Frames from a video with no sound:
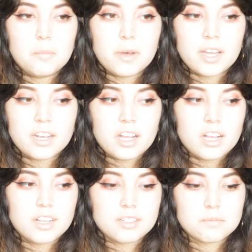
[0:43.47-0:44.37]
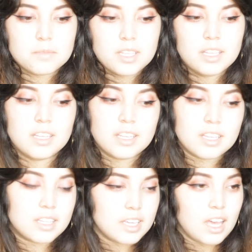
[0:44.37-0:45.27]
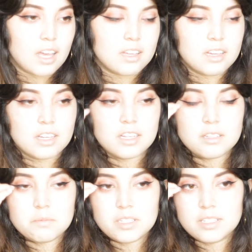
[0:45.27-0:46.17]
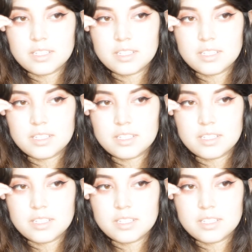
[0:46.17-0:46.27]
But, um, yeah, um,